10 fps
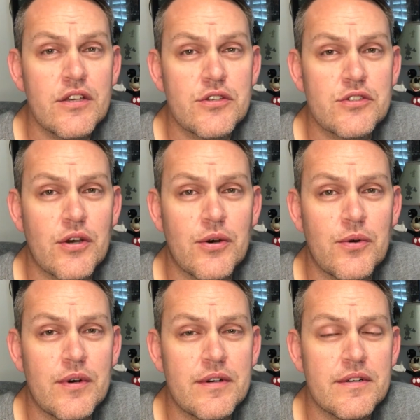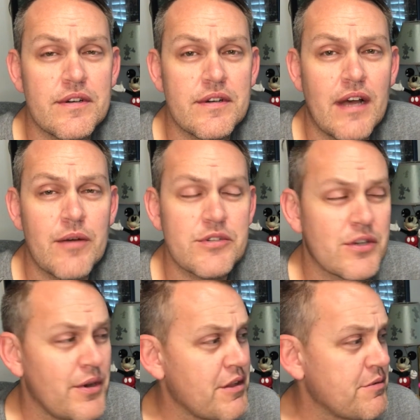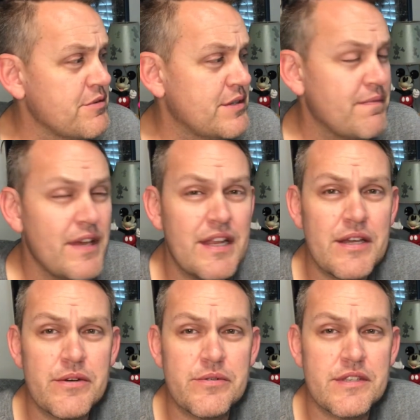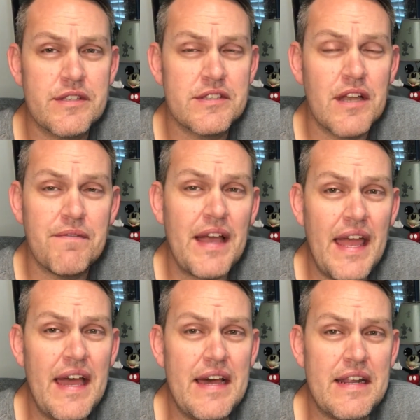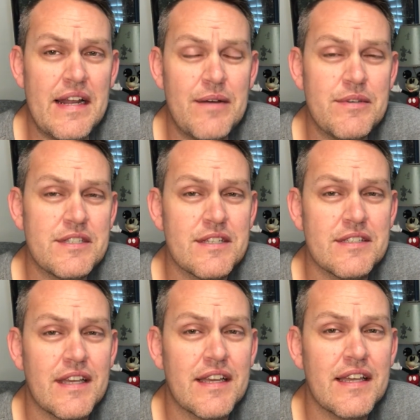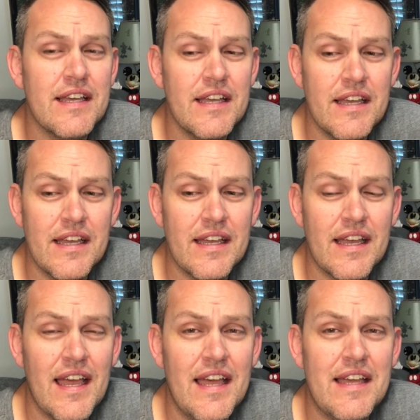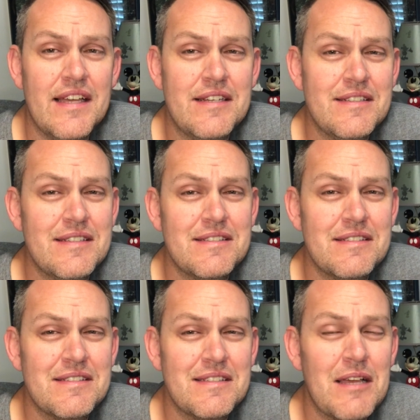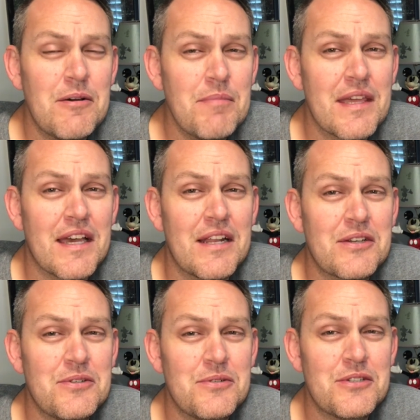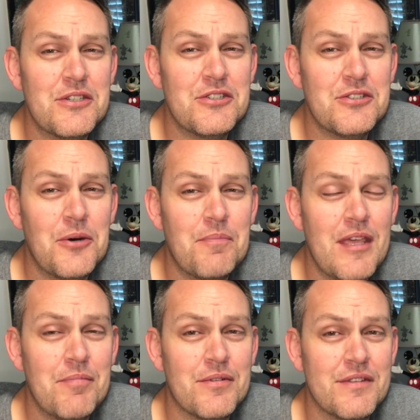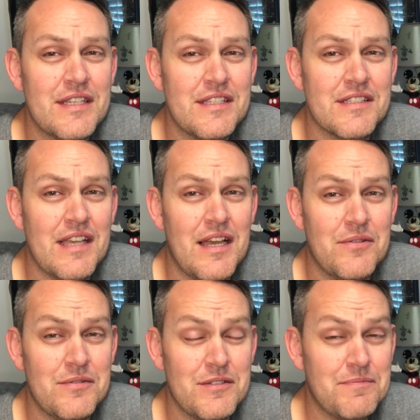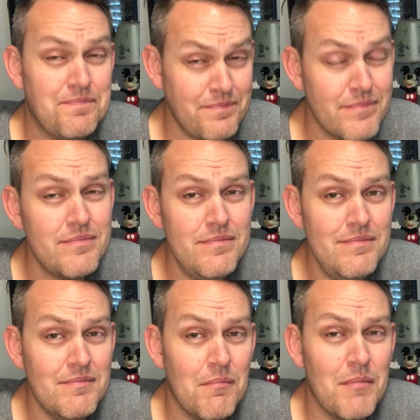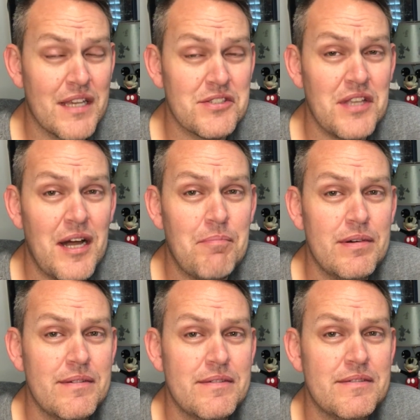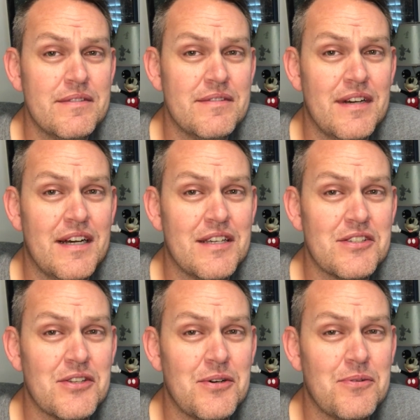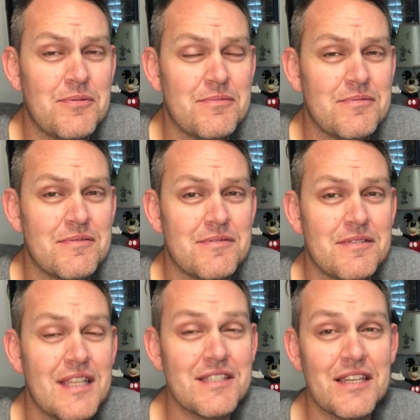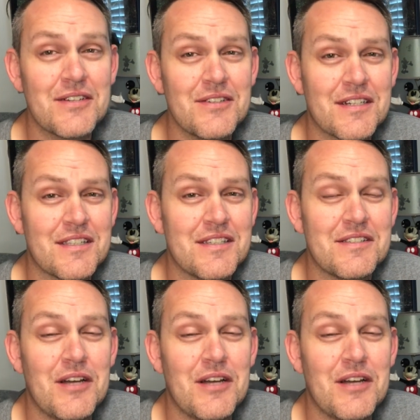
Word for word: So I was going through some videos and stuff I had, and I was just like, hey, it would be kind of cool to show people these sounds mixed up. Uh, so let's take a look at this.